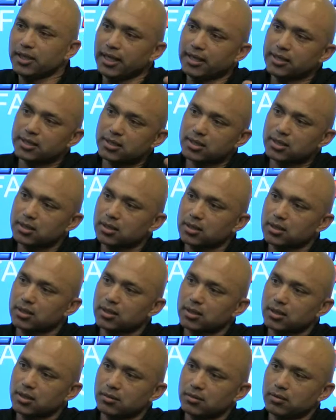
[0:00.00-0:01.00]
That's
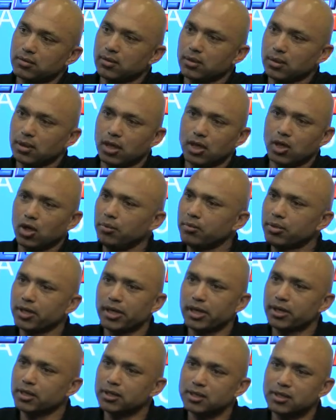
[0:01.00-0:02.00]
a
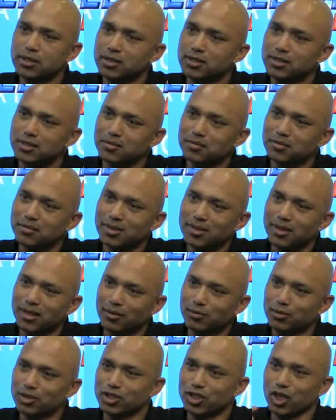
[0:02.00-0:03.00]
complicated system.
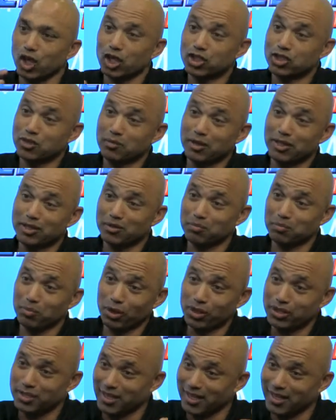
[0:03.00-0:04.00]
I mean, there's lots of amounts of
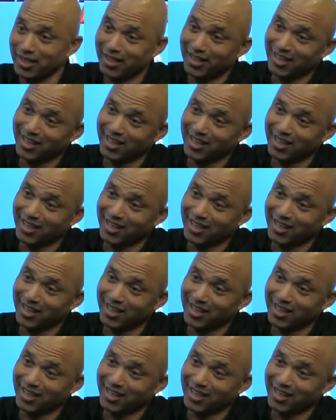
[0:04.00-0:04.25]
points there.